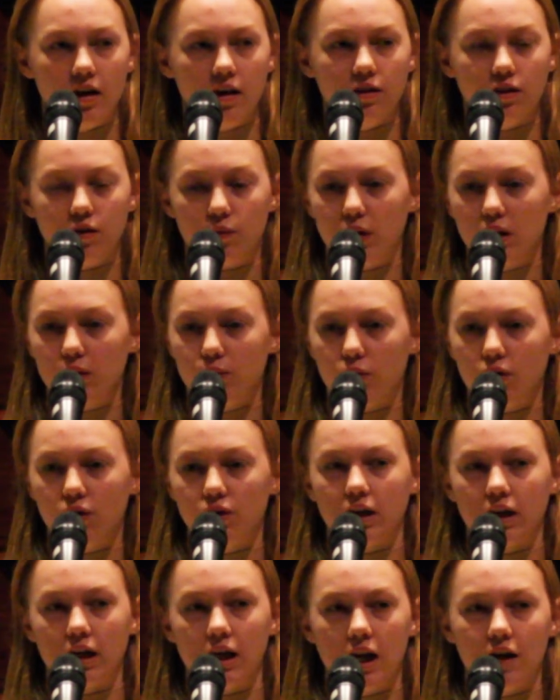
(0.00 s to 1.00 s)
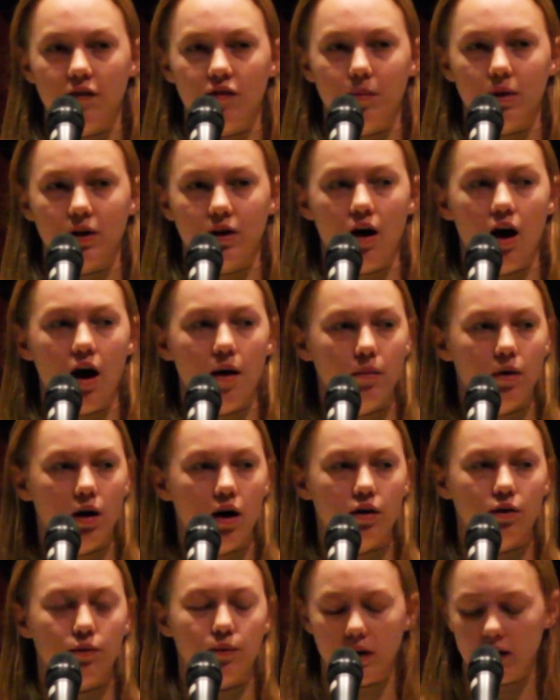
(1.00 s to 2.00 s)
And the real world can never become
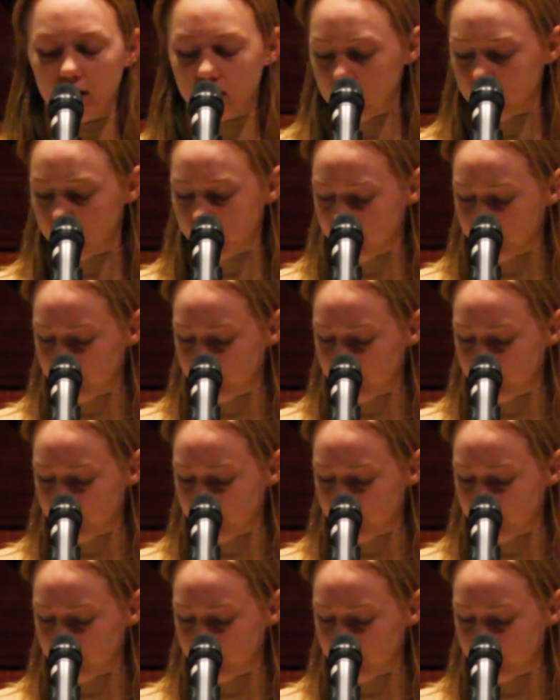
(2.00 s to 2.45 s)
unreal.